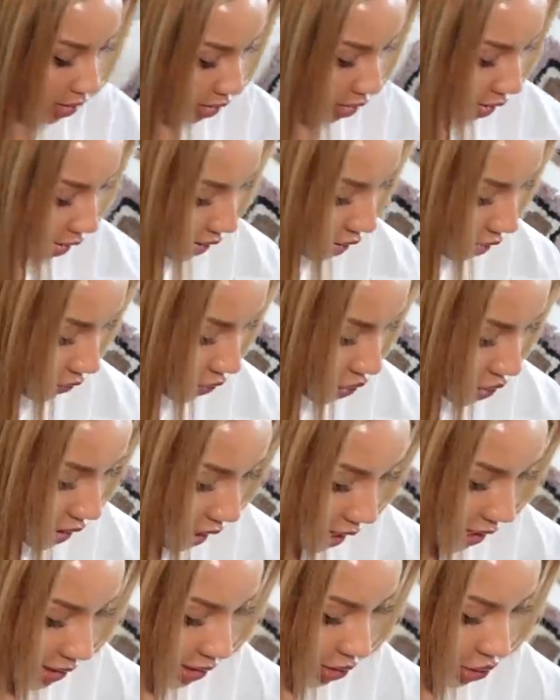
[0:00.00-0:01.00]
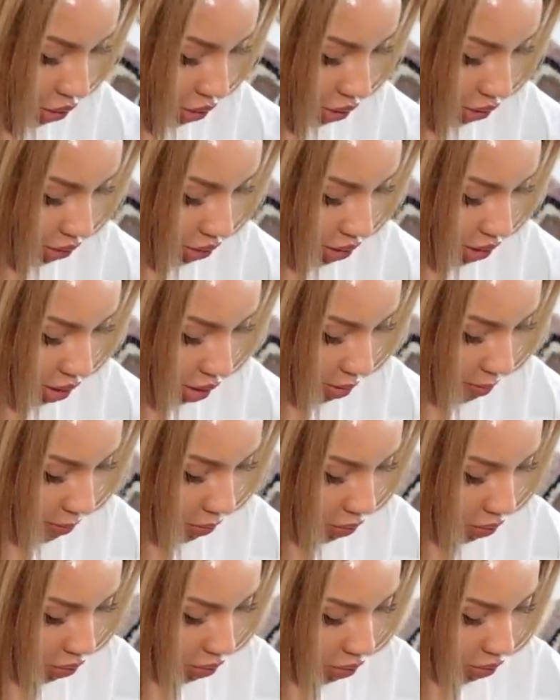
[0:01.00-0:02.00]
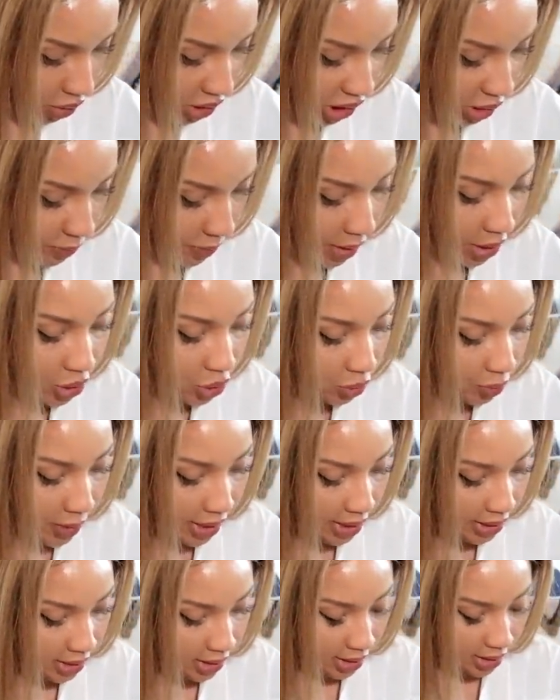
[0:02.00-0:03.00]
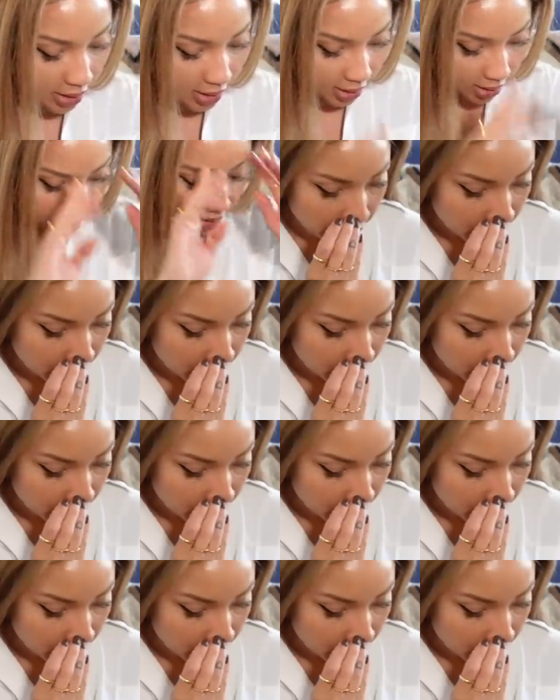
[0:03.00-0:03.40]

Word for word: Like you've just added on, you know, more special pieces.